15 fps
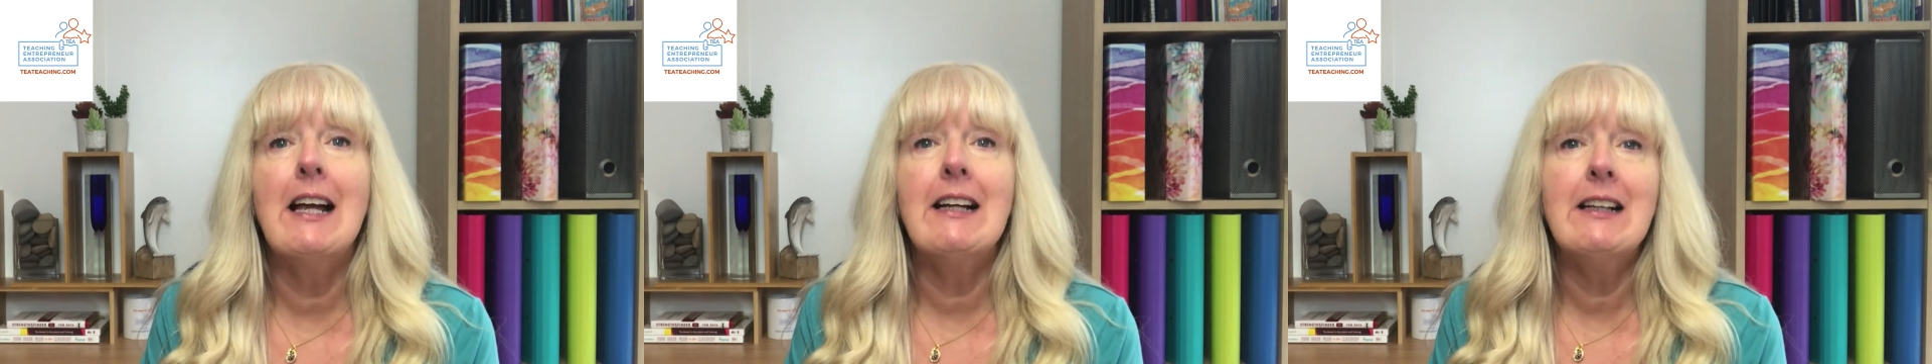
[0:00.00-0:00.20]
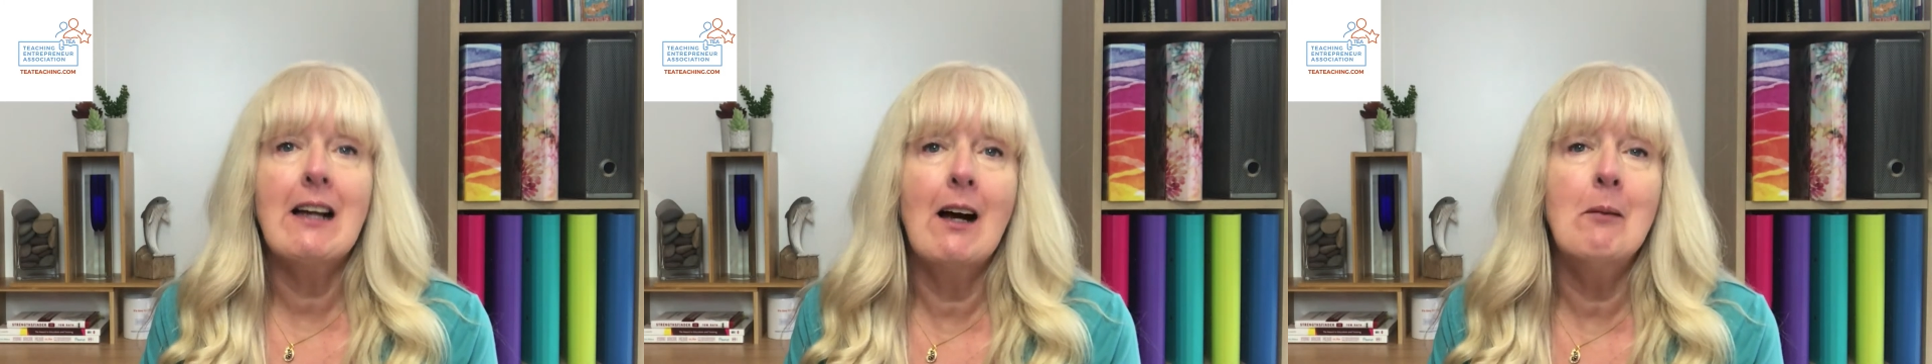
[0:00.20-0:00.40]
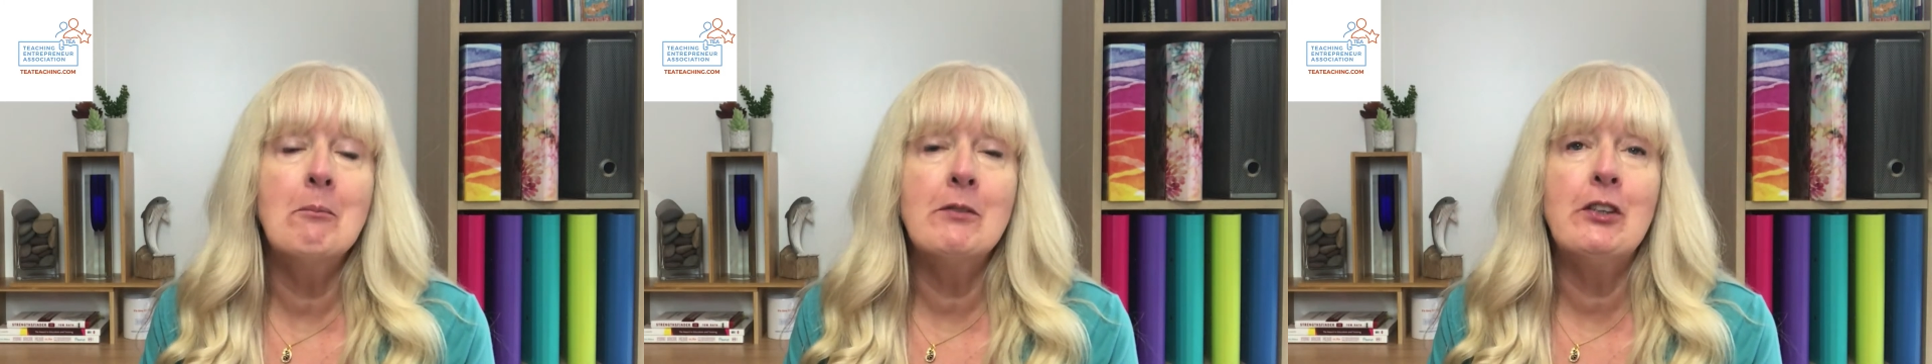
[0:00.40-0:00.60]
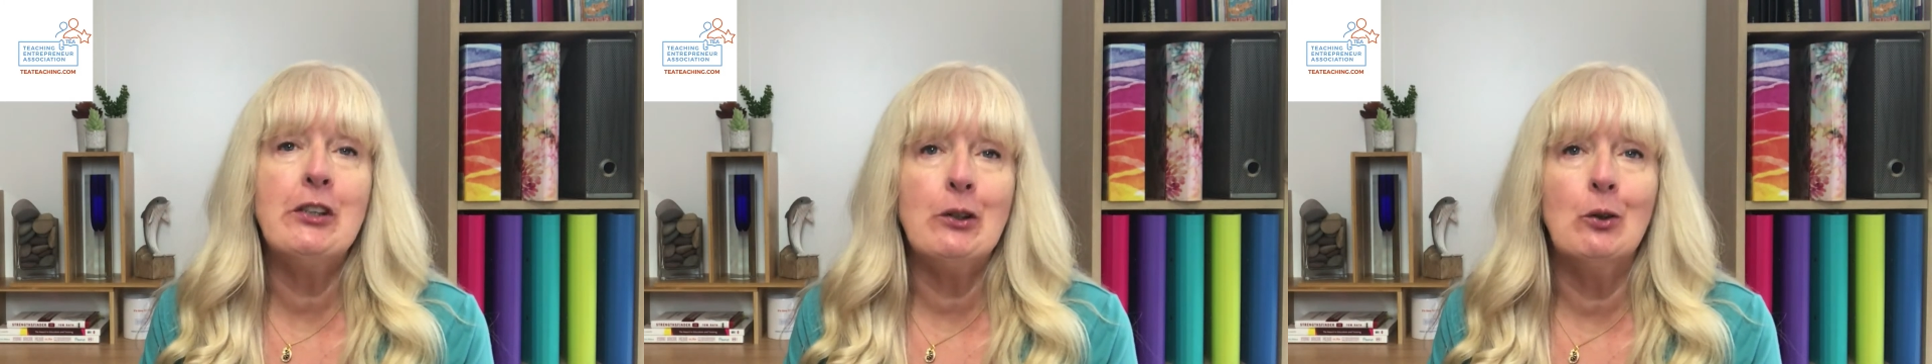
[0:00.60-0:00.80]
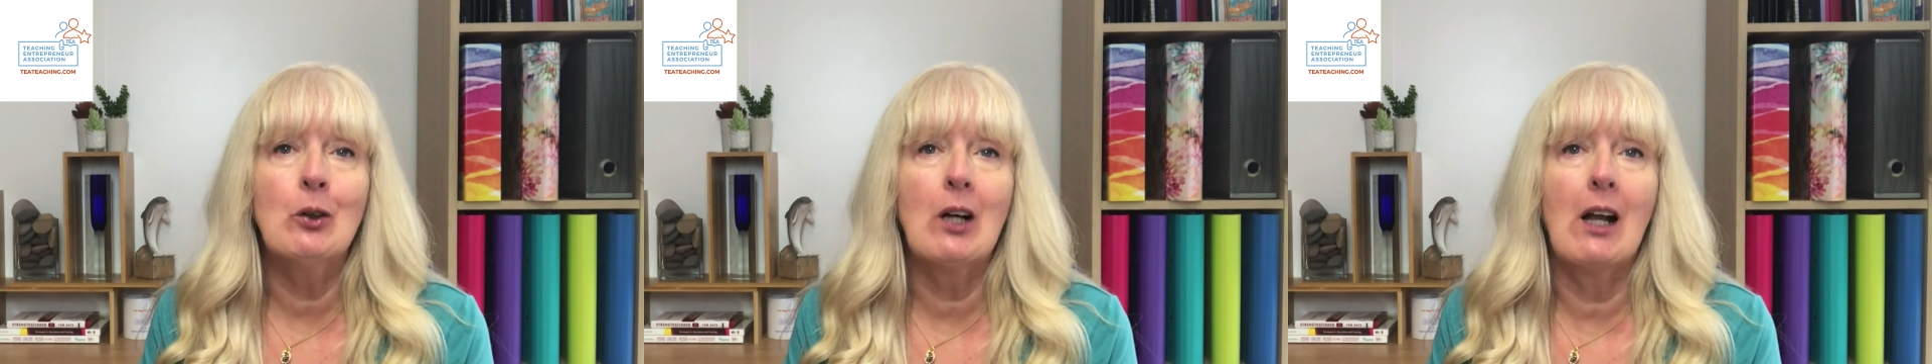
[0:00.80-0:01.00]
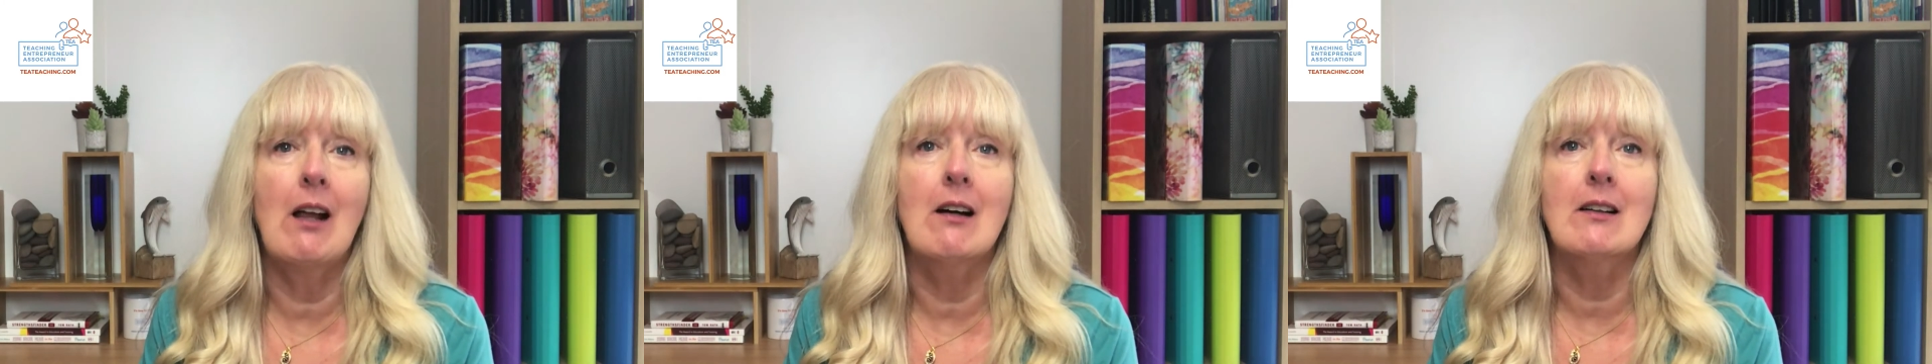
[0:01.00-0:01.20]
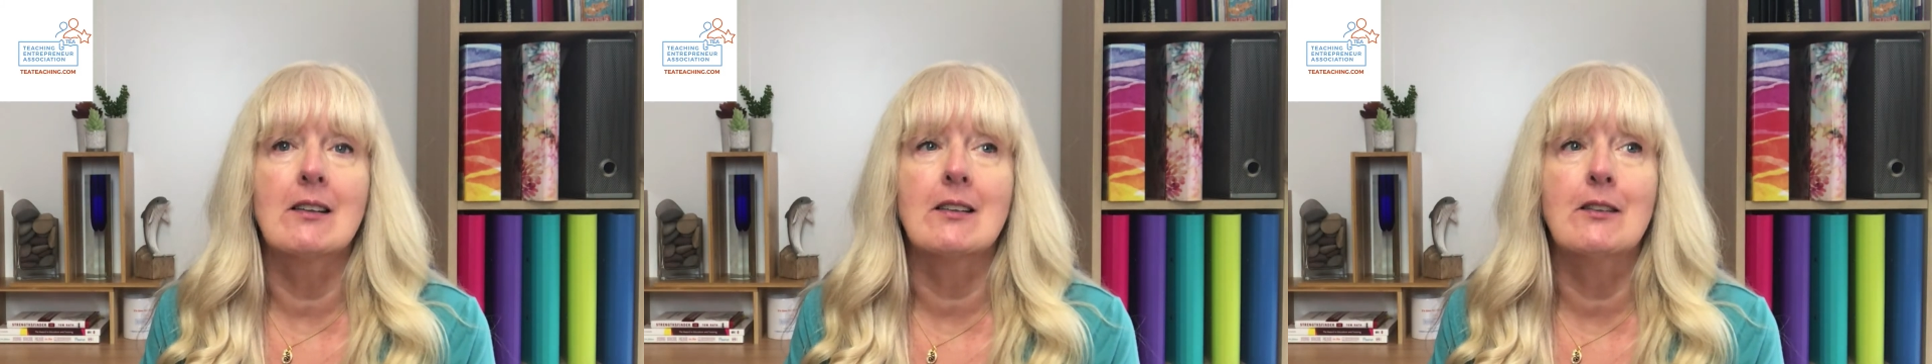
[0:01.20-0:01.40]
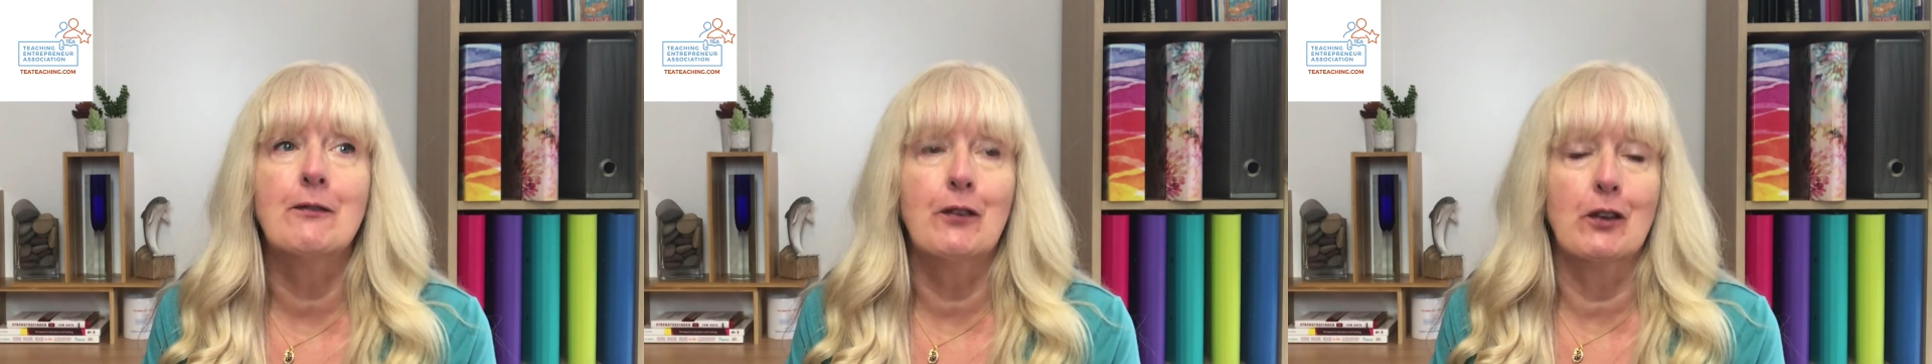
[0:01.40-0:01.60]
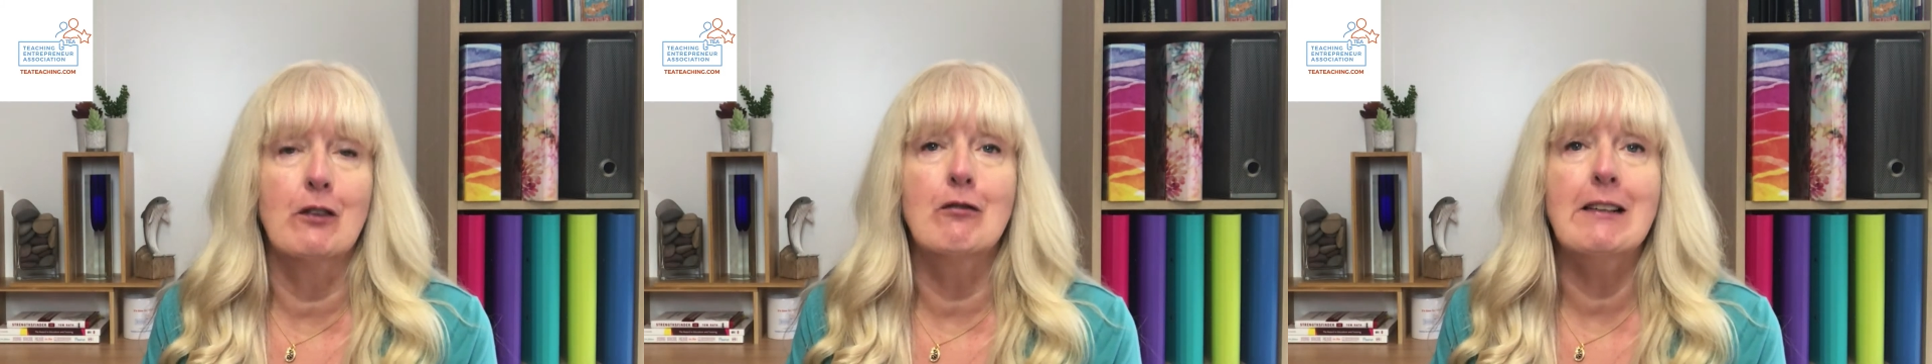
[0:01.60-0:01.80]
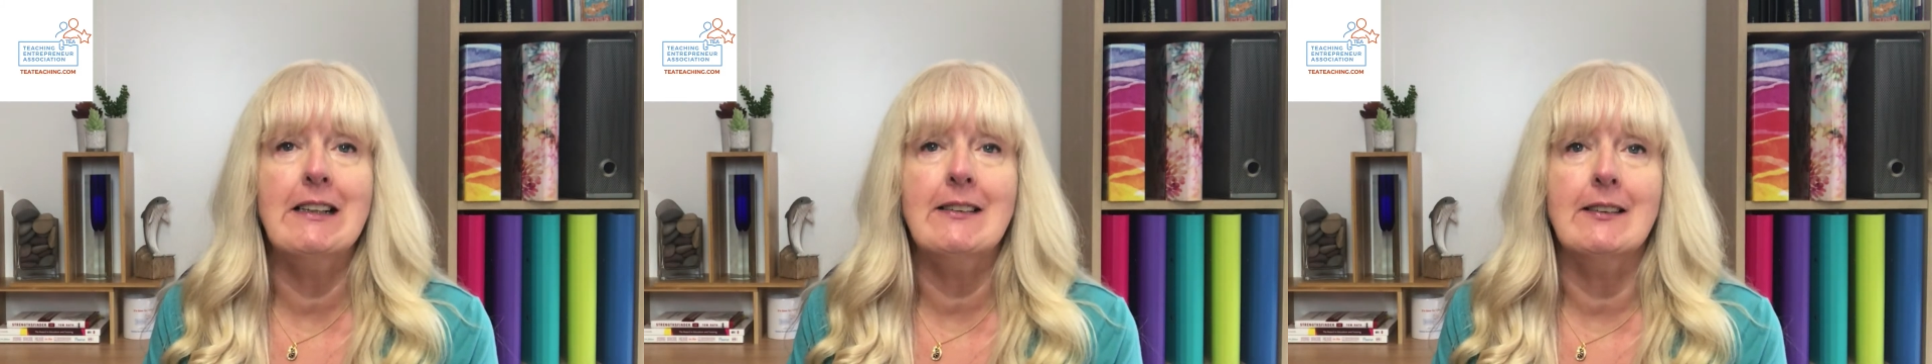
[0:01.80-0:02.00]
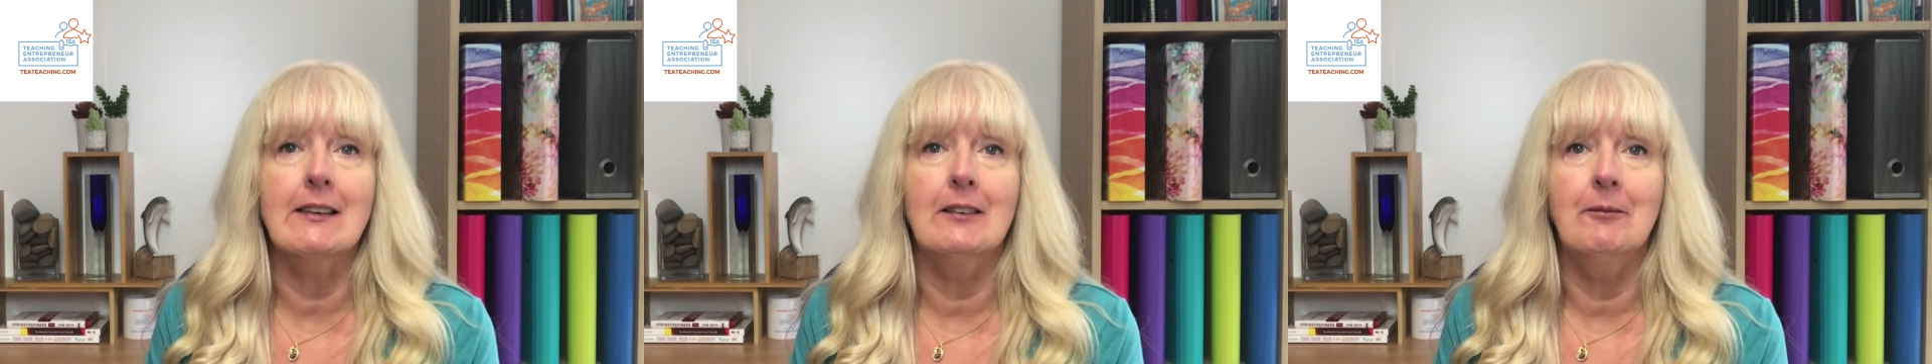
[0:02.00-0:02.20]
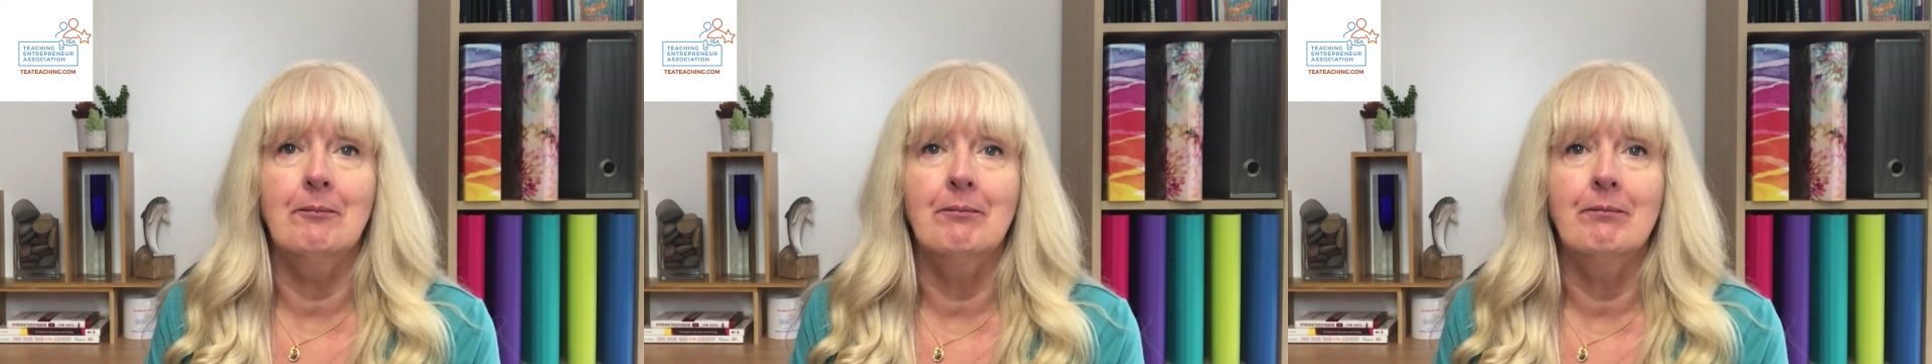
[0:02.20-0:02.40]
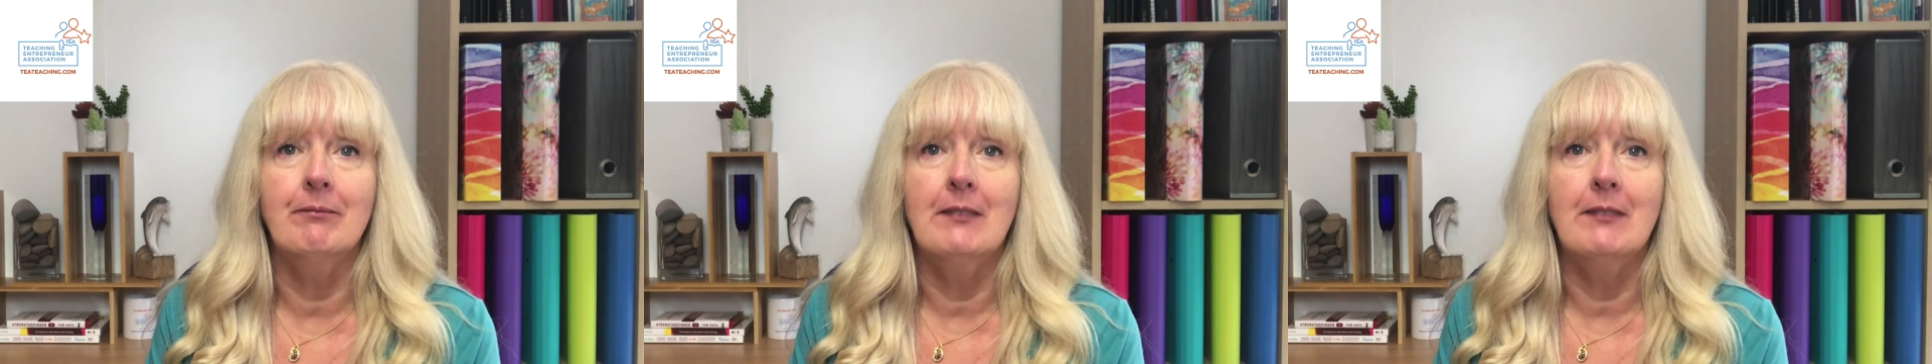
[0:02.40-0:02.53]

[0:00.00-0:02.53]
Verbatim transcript: they come to your class for a reason.